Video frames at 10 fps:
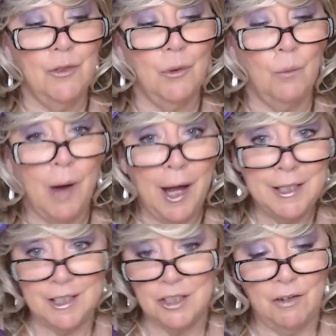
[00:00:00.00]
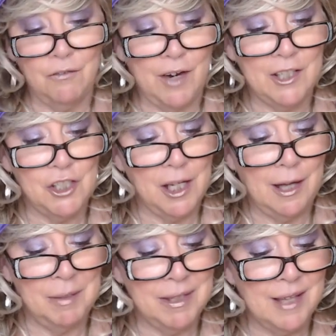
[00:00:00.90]
The wine is refreshing.
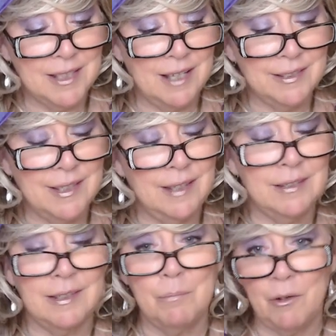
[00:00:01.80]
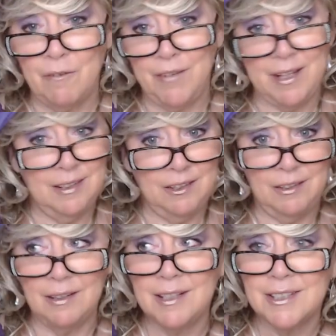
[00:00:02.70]
I mean, that sounds like the perfect
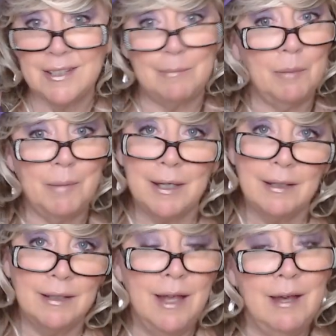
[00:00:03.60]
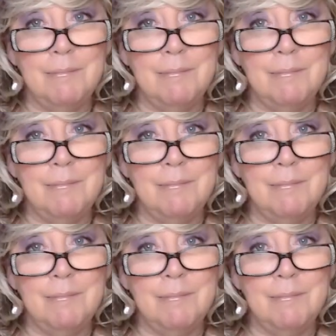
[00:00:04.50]
little summer meal.